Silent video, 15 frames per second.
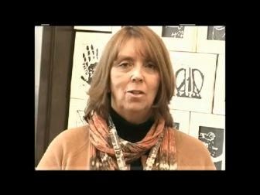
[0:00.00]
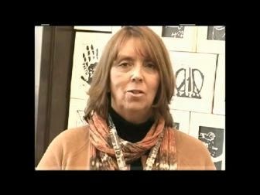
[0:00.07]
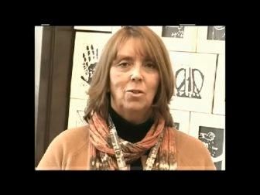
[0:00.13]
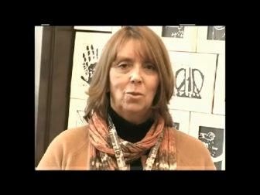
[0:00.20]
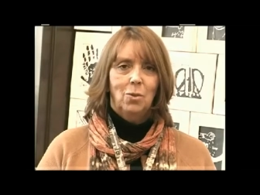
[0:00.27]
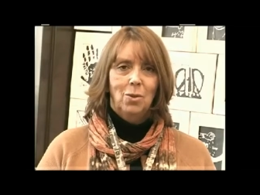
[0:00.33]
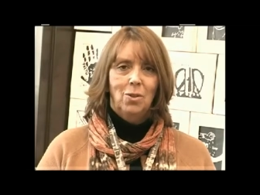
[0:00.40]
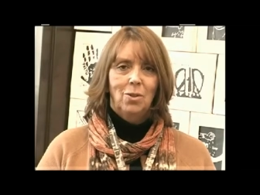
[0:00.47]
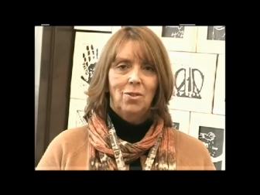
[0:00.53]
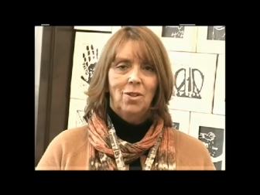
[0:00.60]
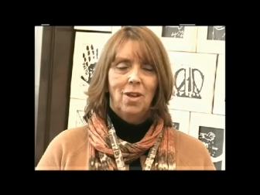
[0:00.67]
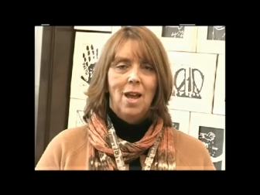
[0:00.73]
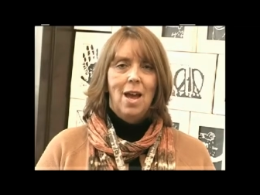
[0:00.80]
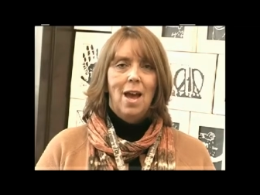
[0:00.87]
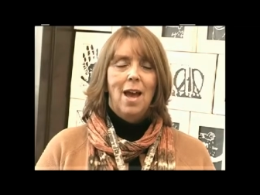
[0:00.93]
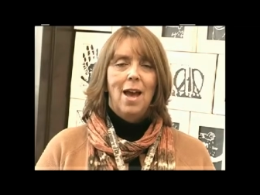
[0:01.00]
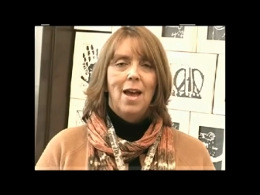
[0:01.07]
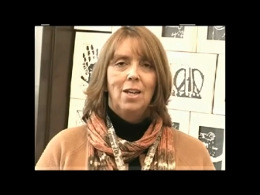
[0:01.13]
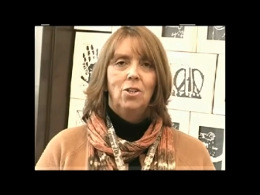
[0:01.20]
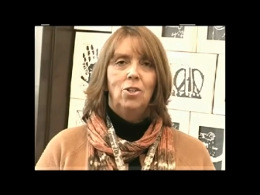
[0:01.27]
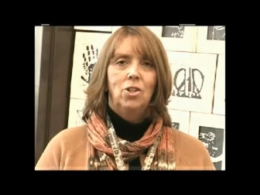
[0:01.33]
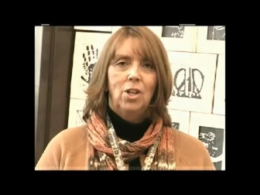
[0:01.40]
schools
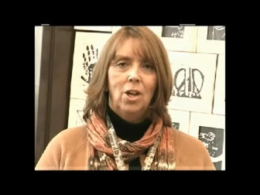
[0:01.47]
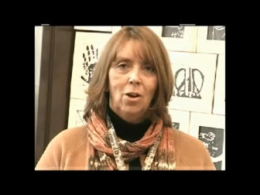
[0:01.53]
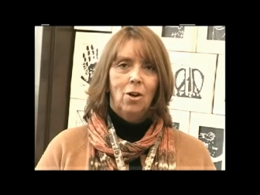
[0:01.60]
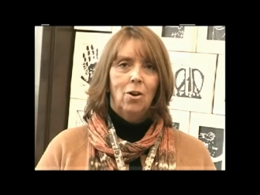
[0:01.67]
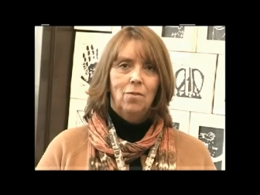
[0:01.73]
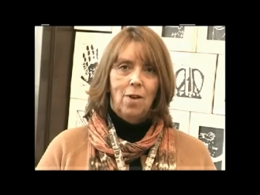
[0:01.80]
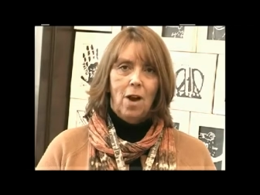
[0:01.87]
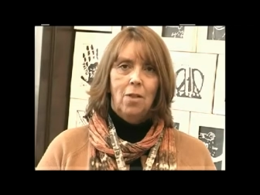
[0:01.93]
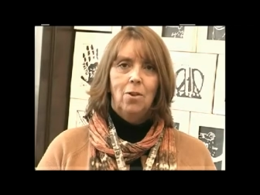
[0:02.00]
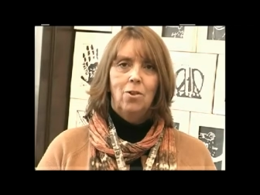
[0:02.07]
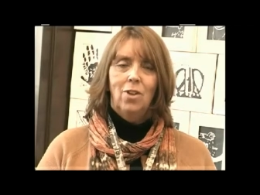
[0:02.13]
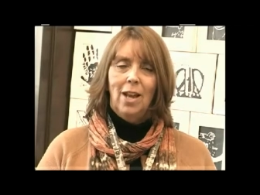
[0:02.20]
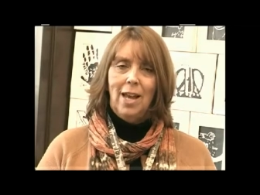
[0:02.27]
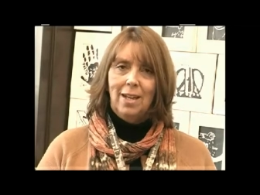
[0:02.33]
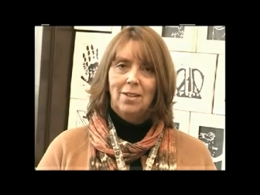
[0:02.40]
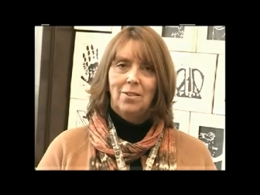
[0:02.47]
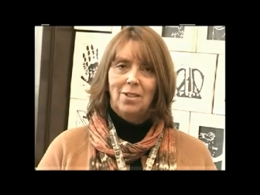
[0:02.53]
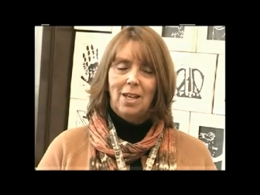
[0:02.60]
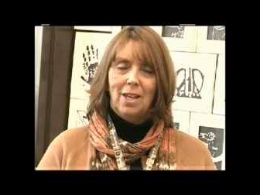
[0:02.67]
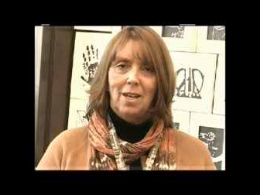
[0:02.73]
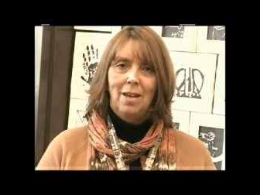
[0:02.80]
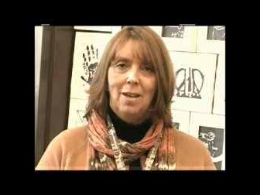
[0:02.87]
and share her father's
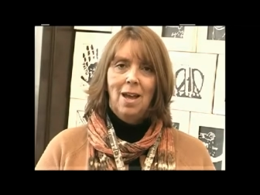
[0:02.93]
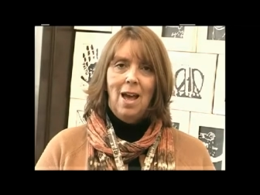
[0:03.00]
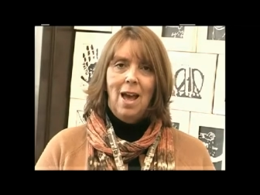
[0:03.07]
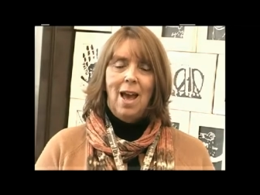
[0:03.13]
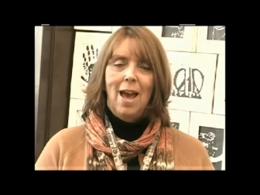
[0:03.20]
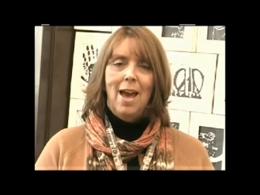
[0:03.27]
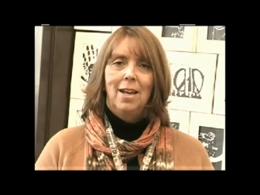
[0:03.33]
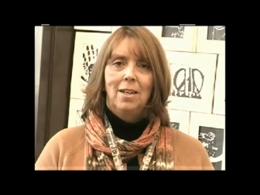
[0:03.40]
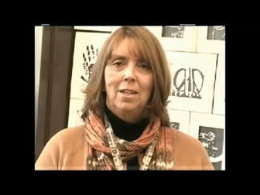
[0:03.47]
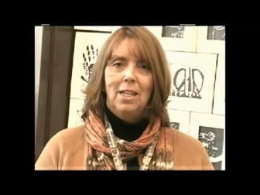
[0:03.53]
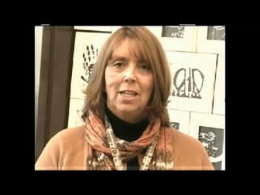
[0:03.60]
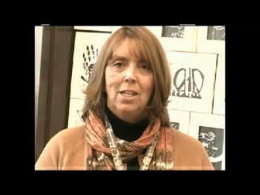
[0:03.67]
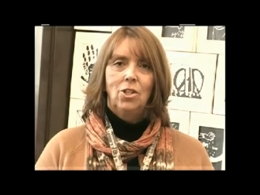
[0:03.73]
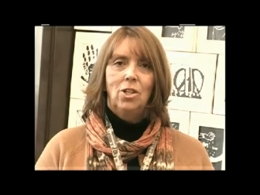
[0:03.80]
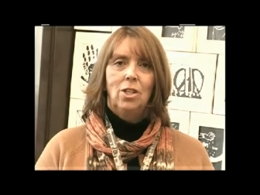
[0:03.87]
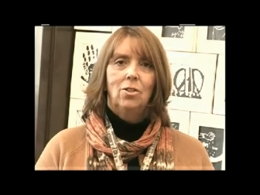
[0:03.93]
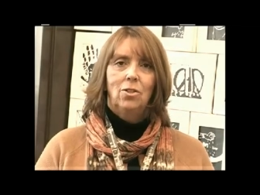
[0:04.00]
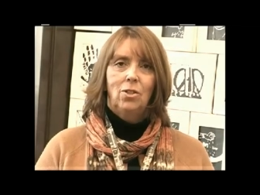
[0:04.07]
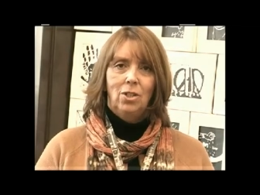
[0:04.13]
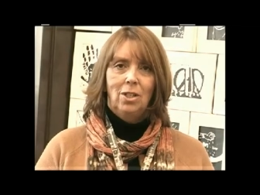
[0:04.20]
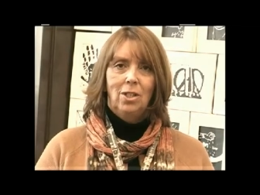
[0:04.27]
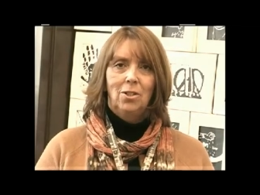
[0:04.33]
legacy and teach
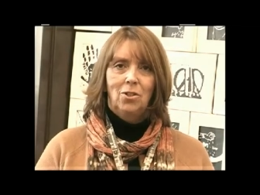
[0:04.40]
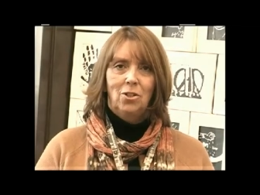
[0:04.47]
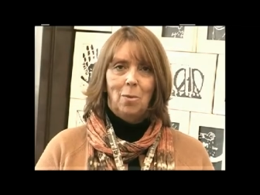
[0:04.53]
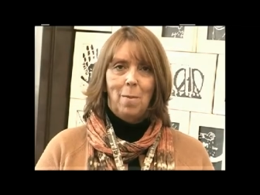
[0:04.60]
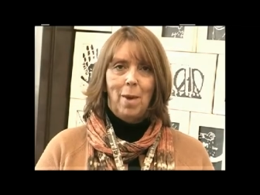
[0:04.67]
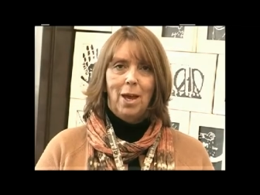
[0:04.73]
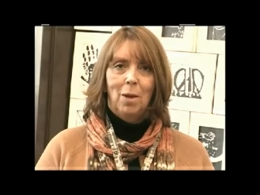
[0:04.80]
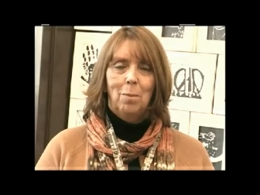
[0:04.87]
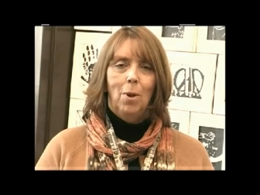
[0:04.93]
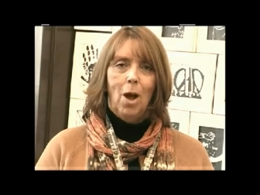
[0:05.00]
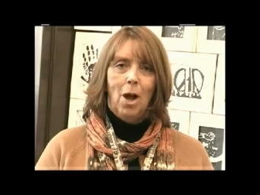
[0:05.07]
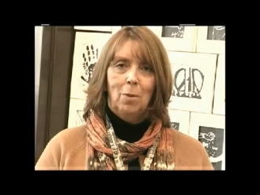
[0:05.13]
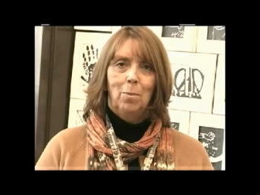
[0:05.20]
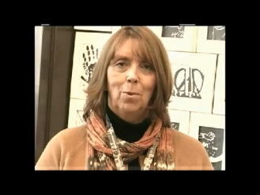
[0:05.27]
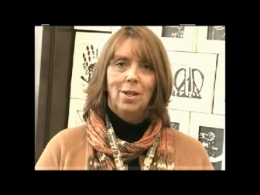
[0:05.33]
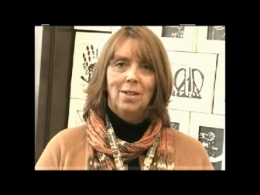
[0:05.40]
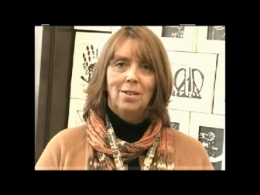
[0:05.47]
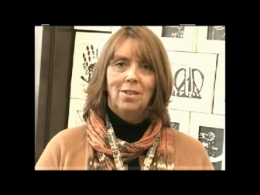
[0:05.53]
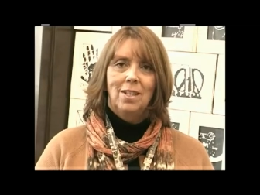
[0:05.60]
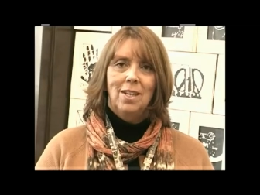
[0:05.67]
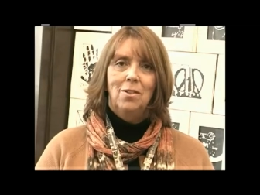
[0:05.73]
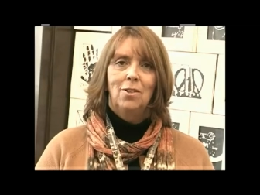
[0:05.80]
students to make block
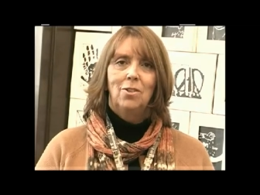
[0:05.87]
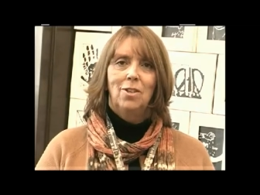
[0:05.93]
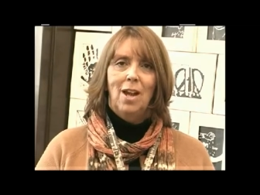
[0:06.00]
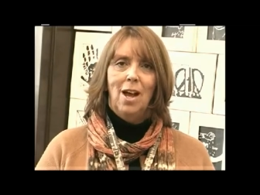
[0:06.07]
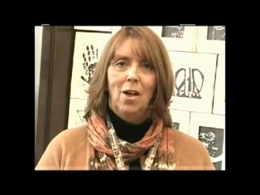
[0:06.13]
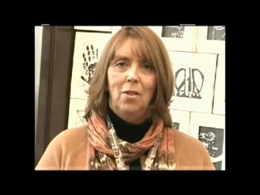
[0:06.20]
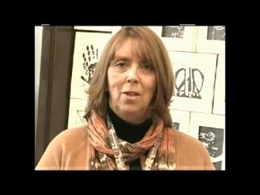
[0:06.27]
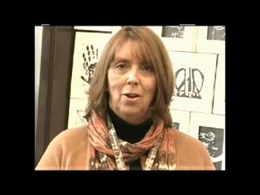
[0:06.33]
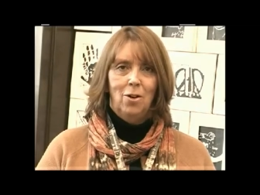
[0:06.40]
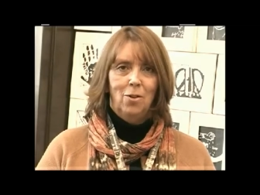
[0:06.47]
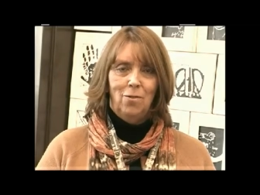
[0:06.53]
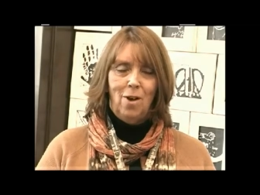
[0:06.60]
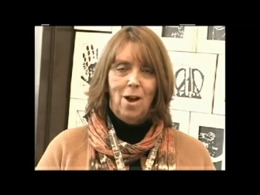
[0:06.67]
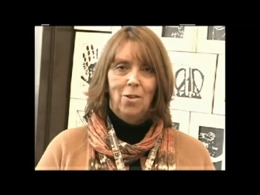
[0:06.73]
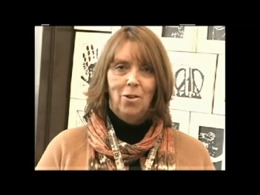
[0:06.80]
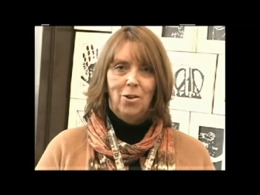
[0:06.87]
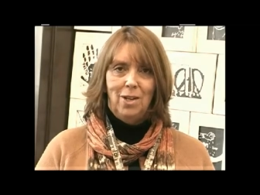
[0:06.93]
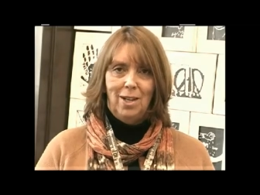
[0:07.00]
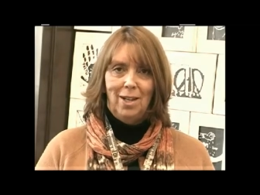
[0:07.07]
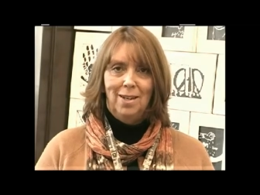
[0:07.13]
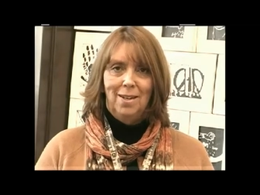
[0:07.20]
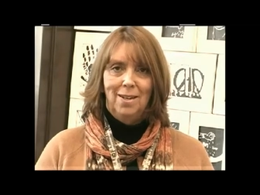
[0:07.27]
prints in the style that her father
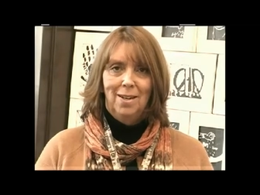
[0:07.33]
did.